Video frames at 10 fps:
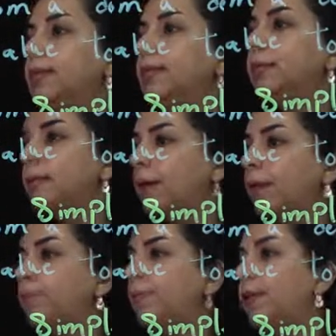This
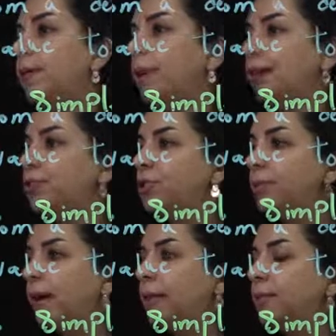time we imagine
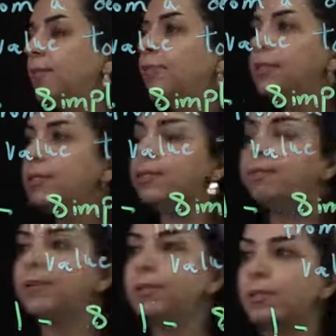that,
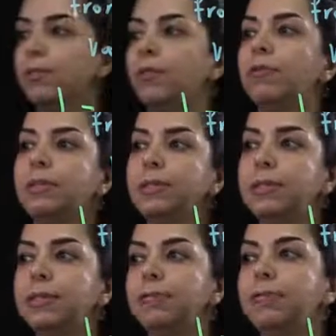first of all, what is
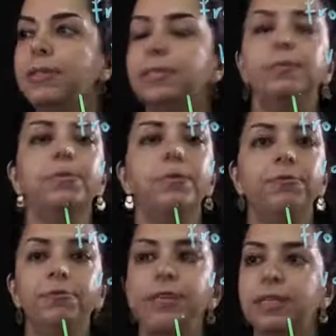the difference between
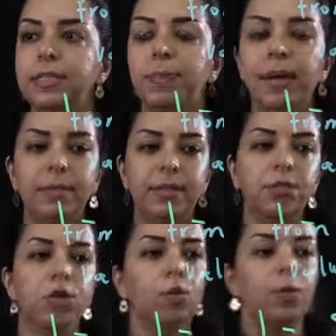fixed
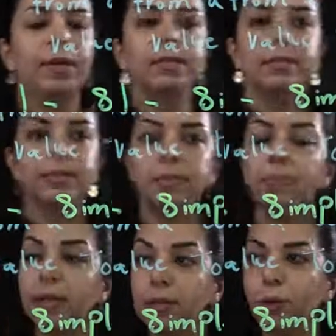payment loan and the
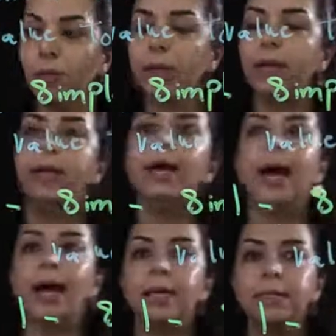simple loan?
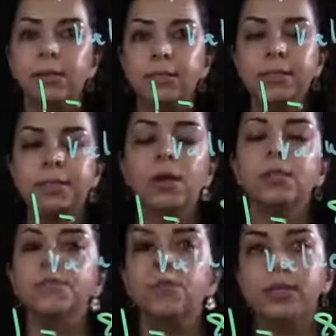As I
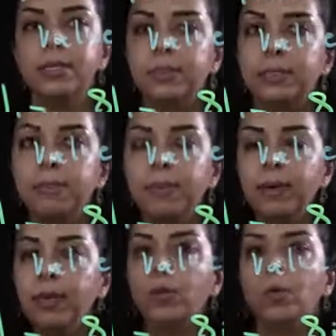discussed, for the
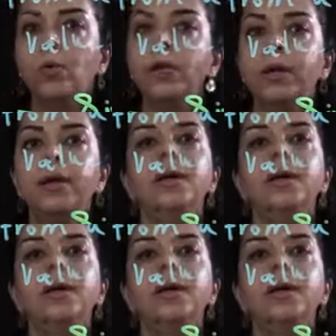simple loan,